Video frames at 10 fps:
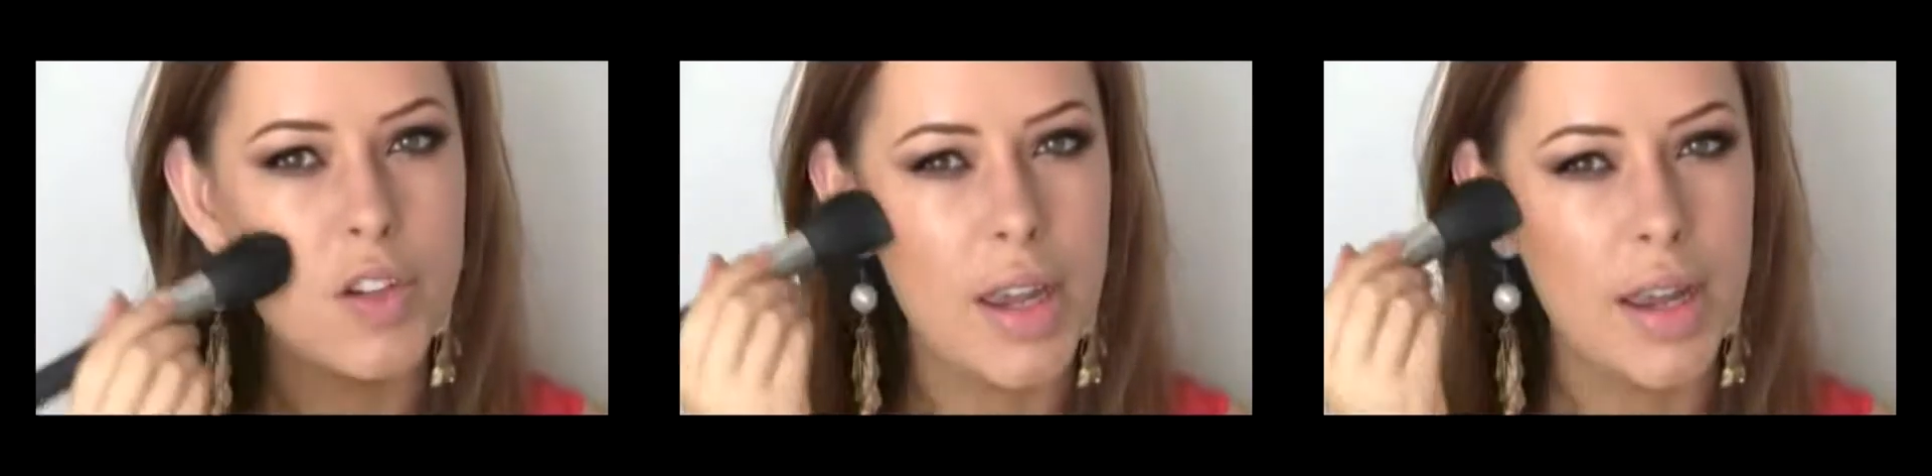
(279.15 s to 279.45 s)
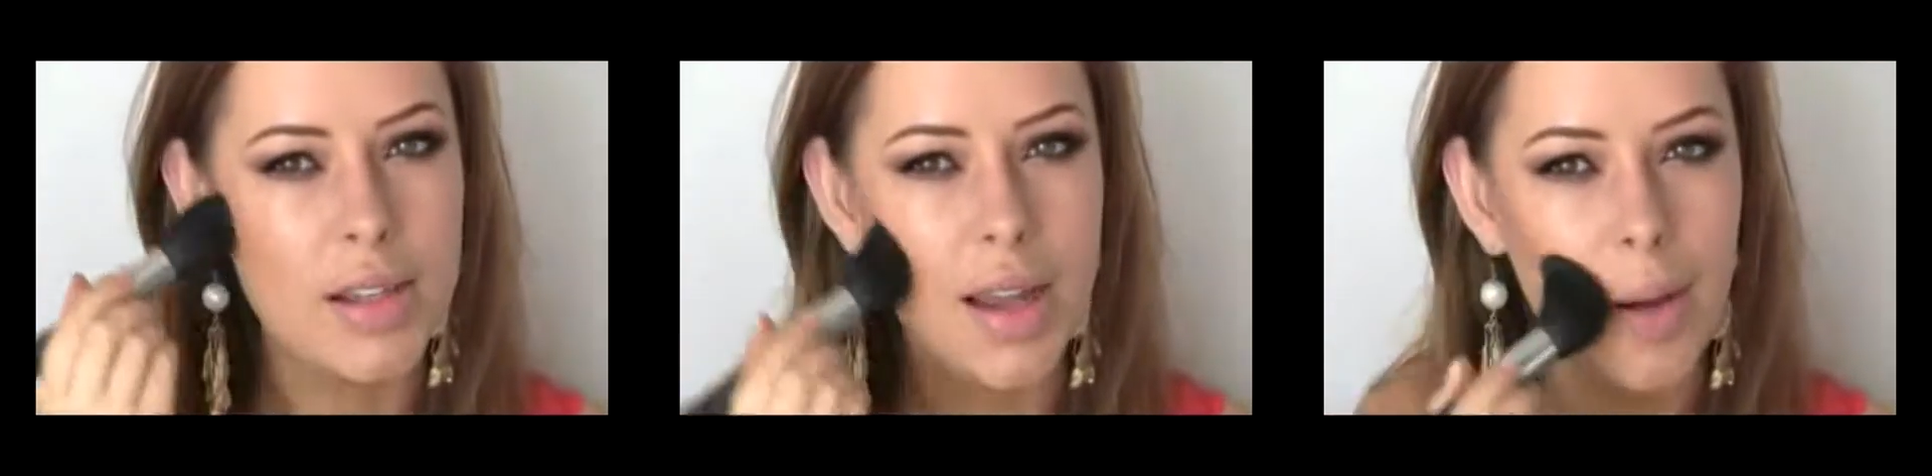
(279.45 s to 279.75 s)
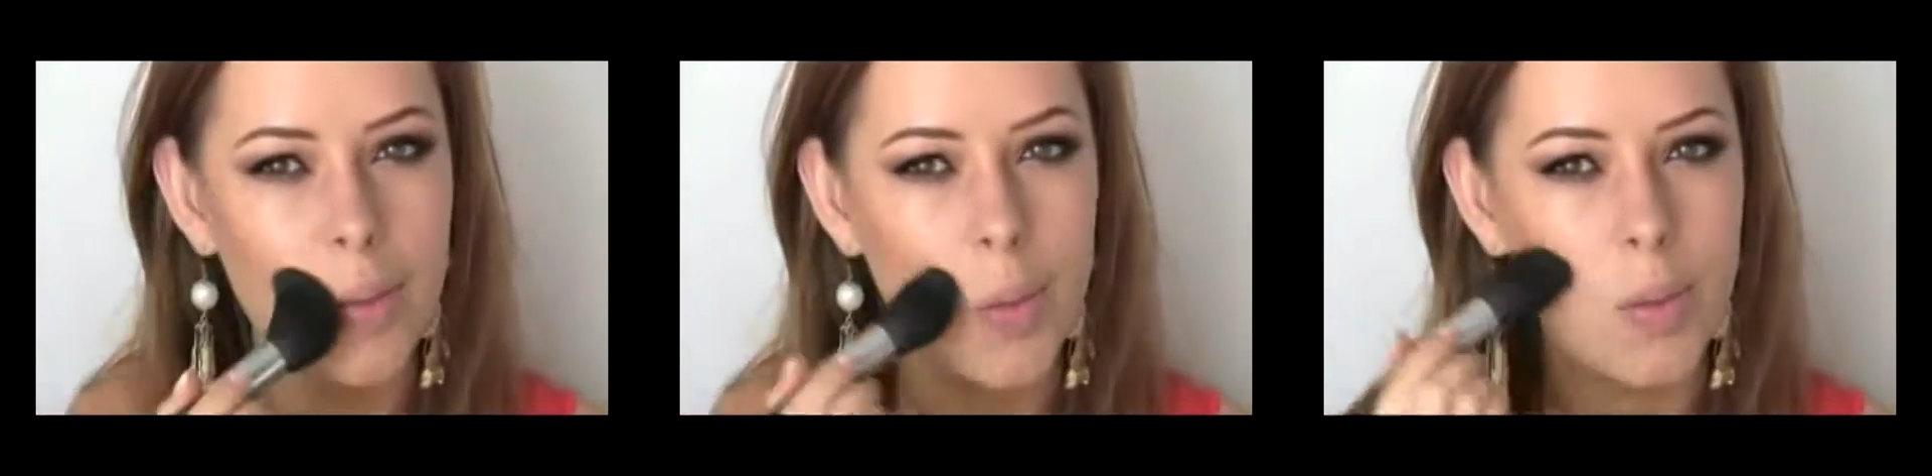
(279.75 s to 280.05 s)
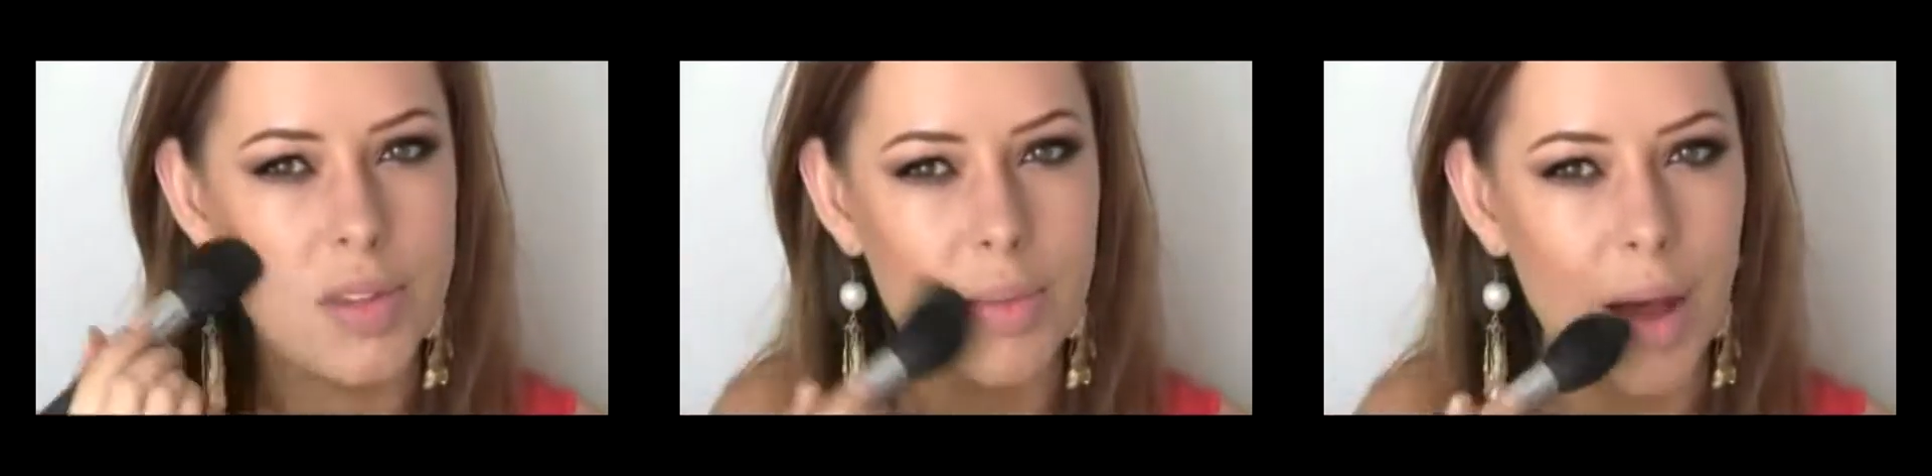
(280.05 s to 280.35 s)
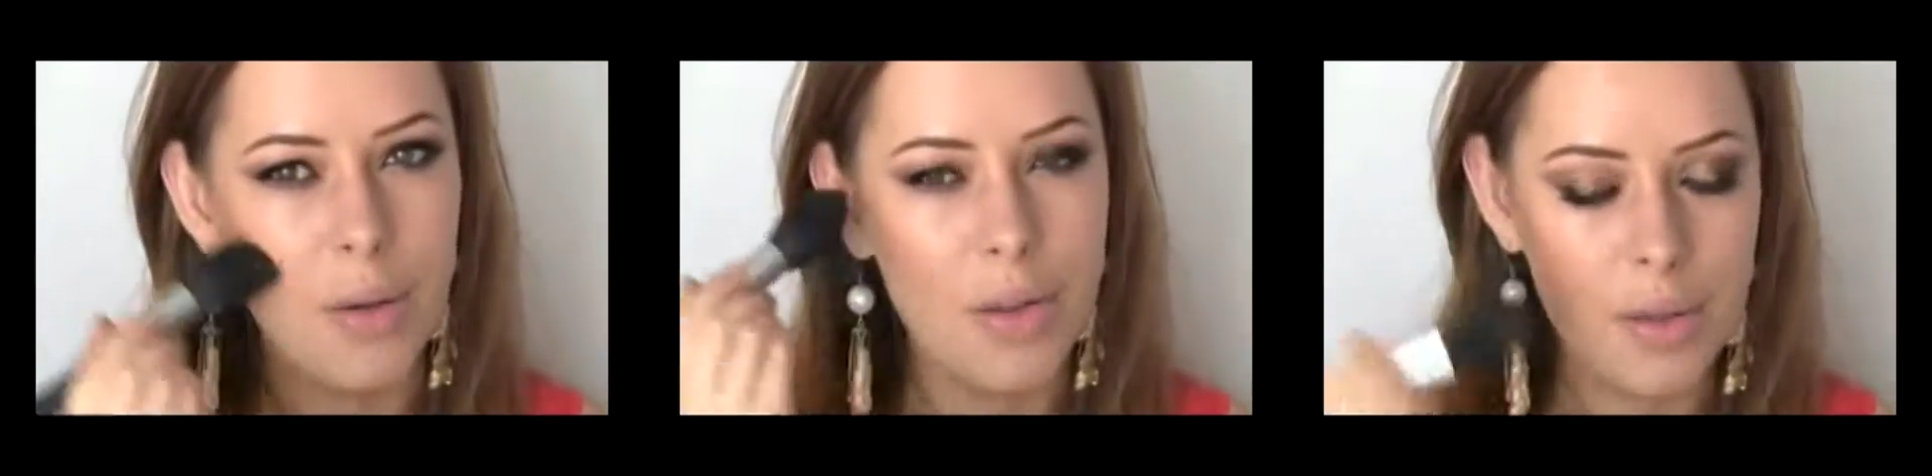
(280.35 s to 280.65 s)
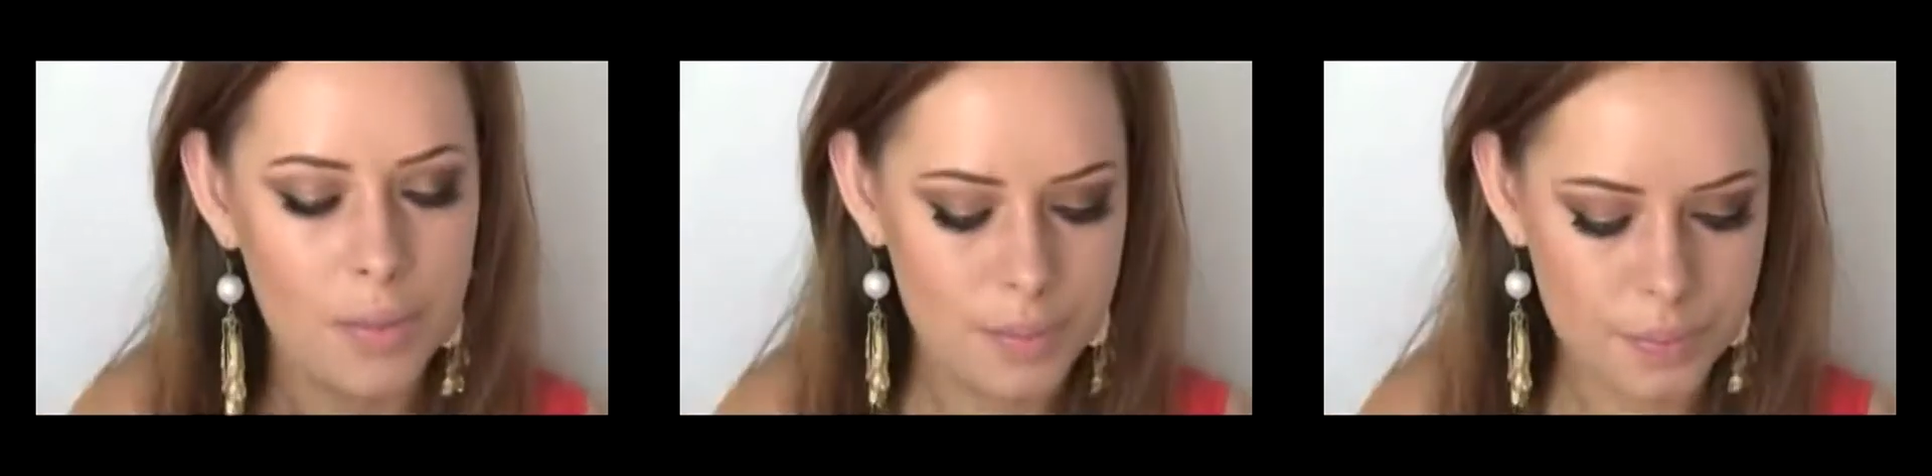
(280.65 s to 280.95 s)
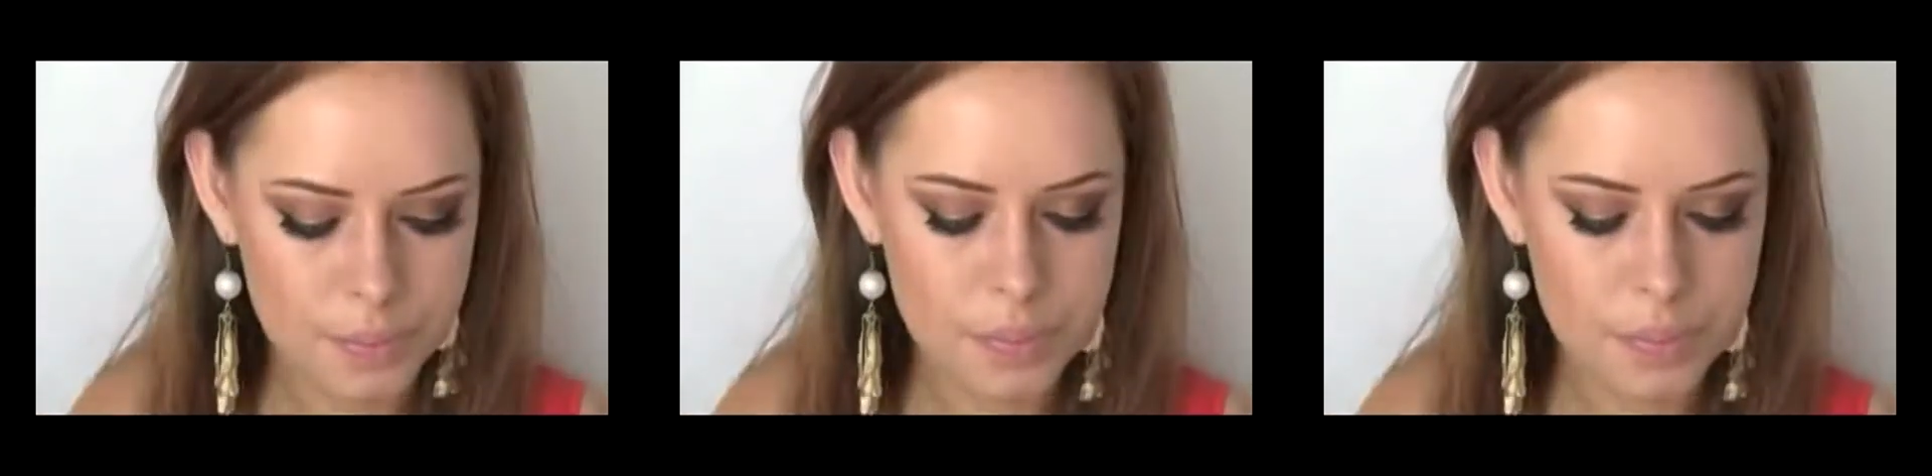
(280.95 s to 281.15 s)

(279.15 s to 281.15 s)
the cheek down towards the mouth.